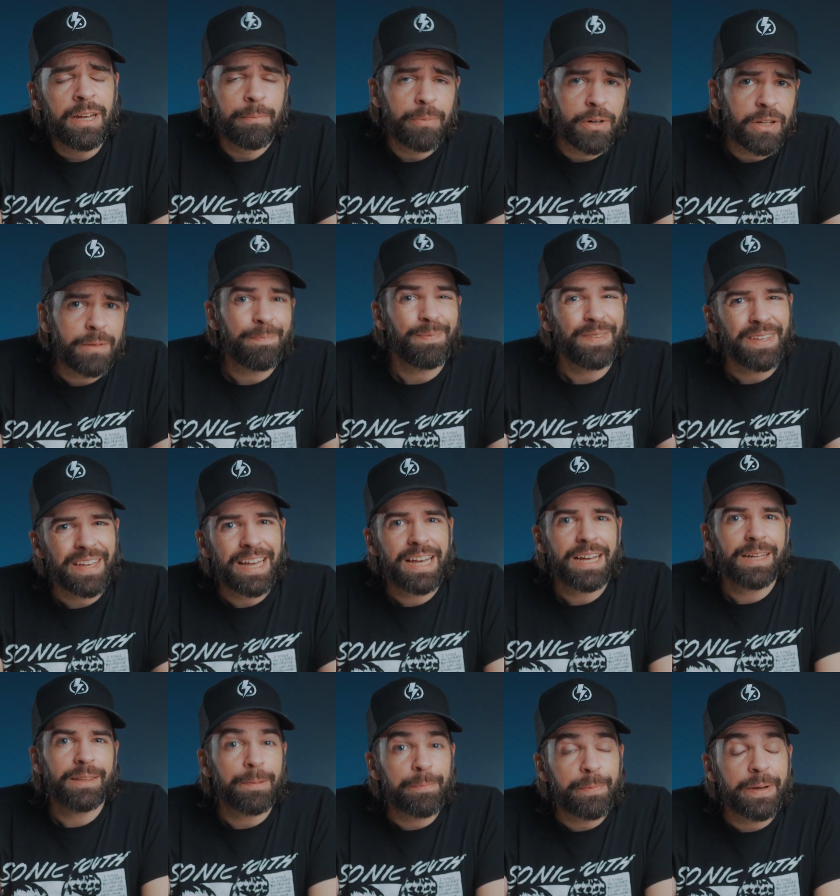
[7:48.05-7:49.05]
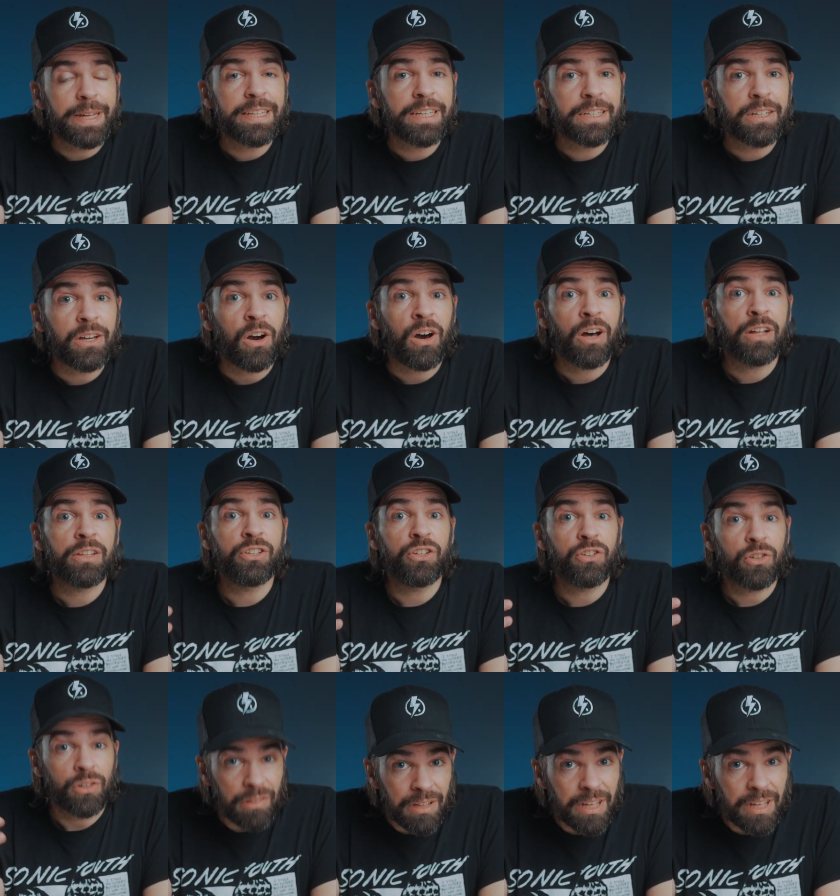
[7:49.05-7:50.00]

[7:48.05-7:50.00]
But yeah, depending on your